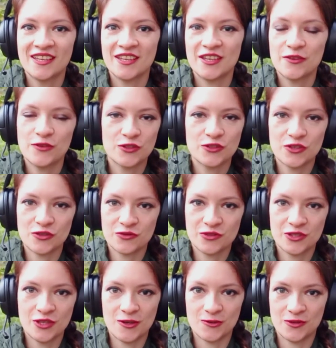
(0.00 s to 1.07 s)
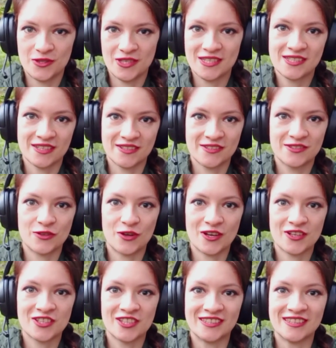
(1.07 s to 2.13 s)
if you don't know this
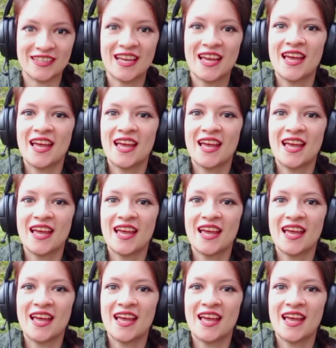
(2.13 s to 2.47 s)
construction.